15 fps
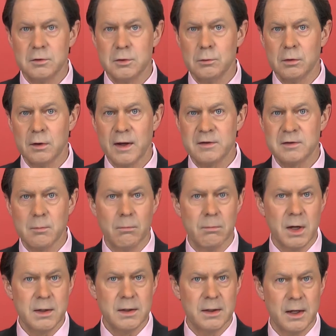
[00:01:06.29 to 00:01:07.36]
to less
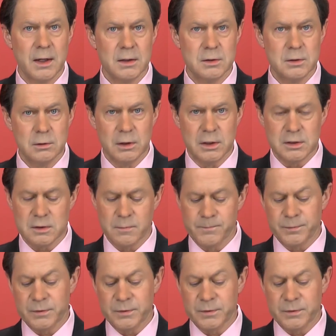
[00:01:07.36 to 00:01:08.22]
mundane duties.